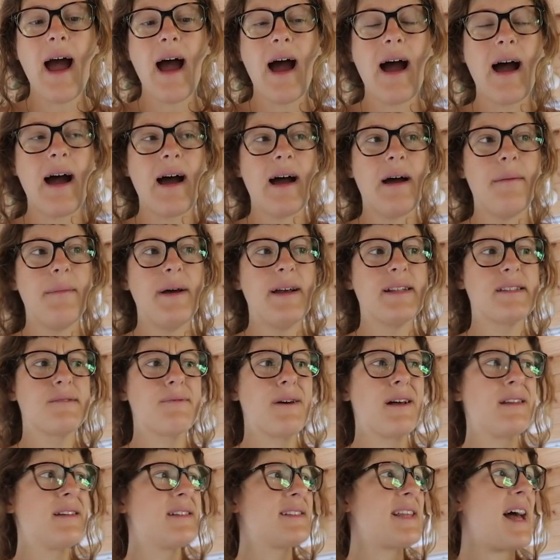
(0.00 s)
um as
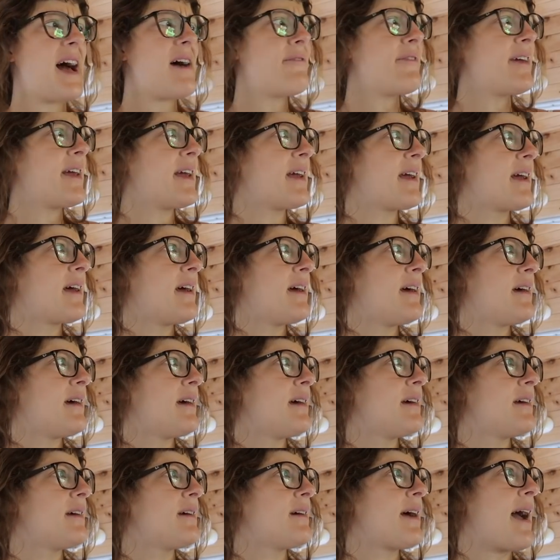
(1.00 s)
well as having
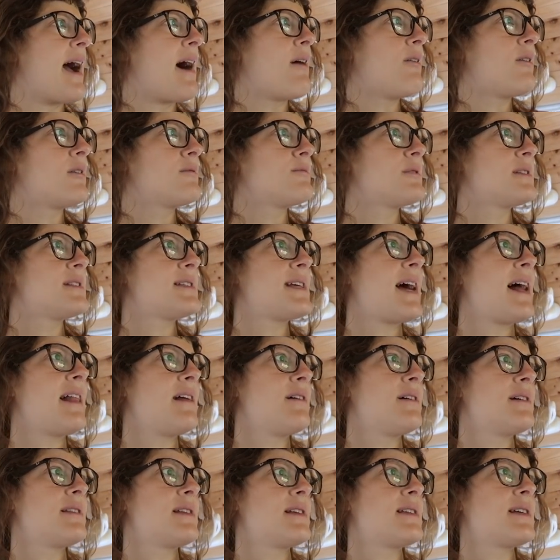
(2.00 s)
a how old was
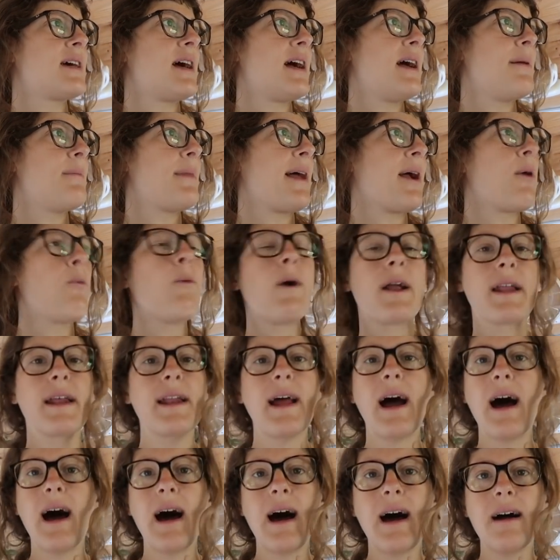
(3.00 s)
Tallow at the time like one
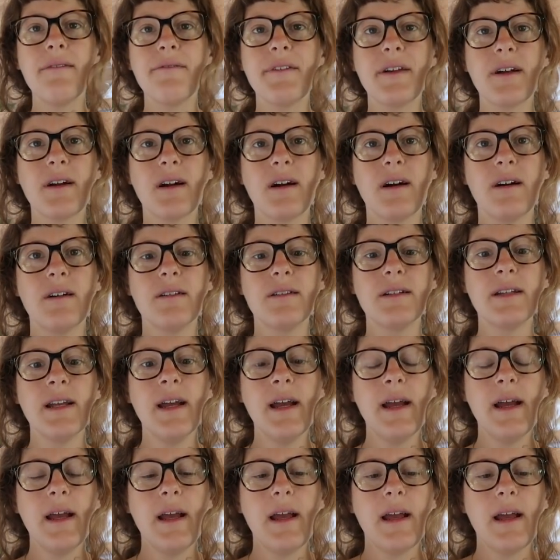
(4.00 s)
and a half year old
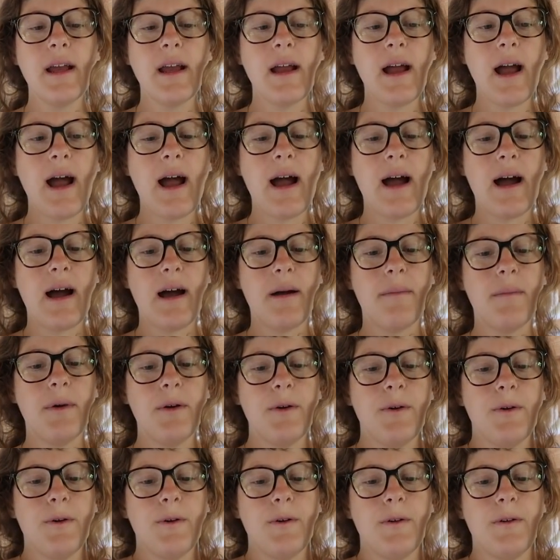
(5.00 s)
um,
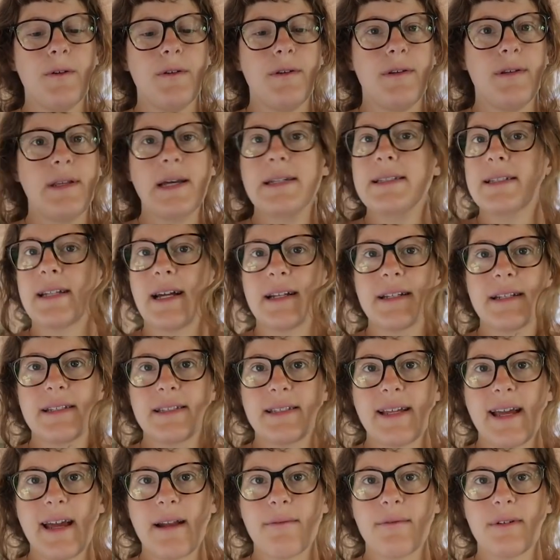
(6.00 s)
who doesn't
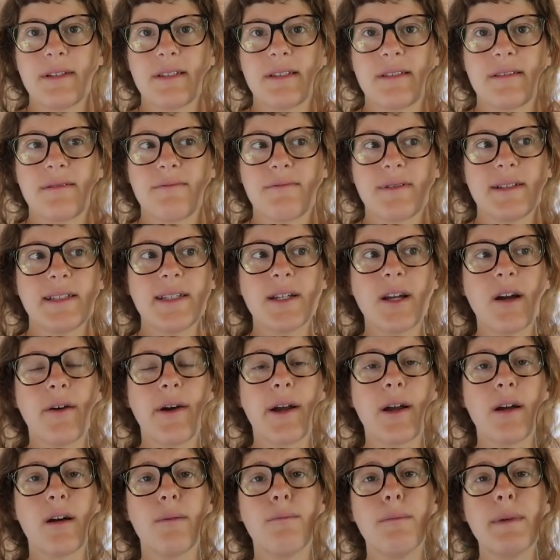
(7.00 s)
understand what's really
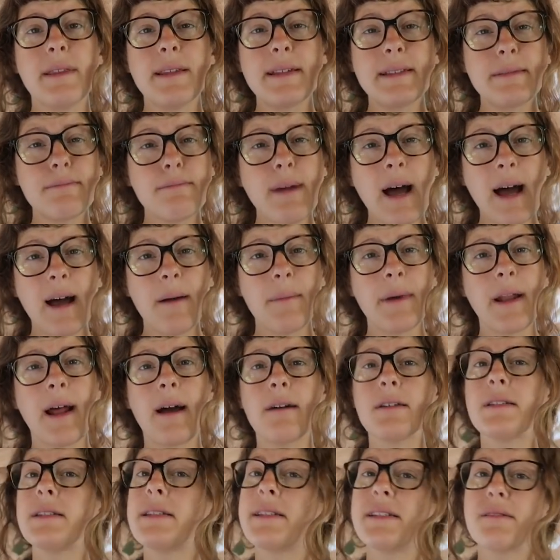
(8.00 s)
going on with his mum and
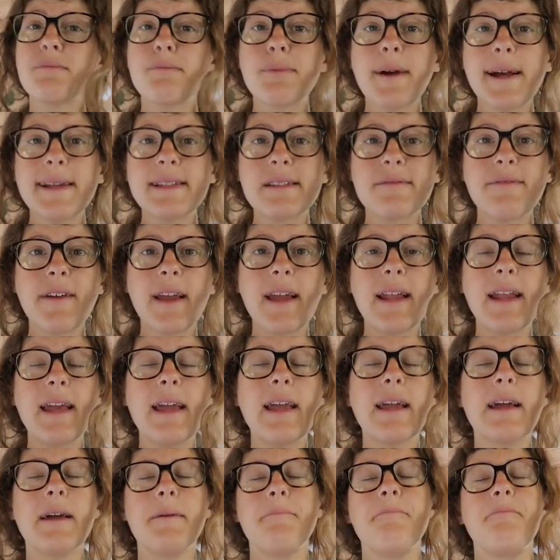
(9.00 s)
I was still
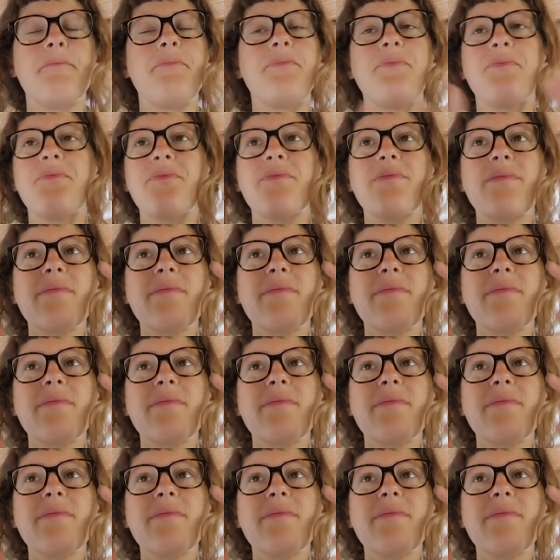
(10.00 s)
breastfeeding and